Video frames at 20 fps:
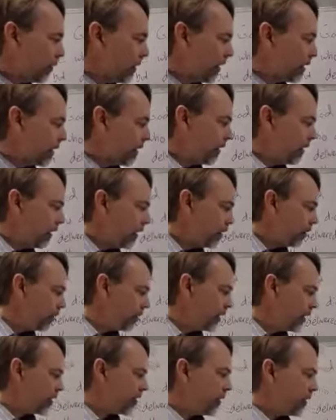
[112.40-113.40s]

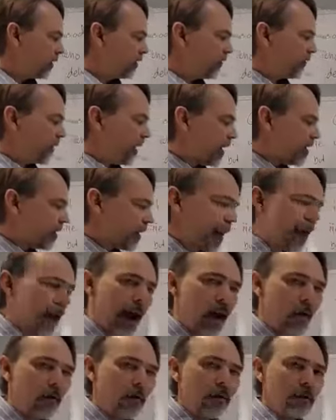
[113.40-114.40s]
Is faith
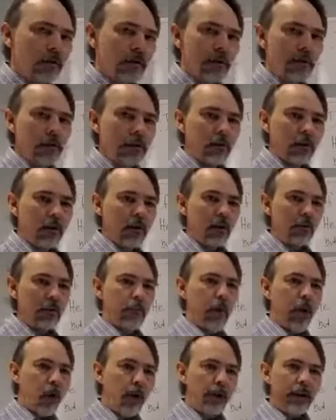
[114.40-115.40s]
our
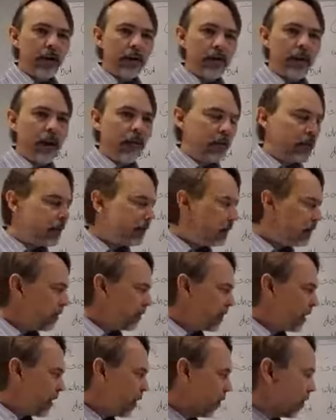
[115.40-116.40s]
part in
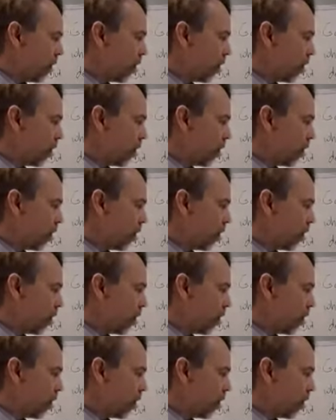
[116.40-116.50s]
salvation?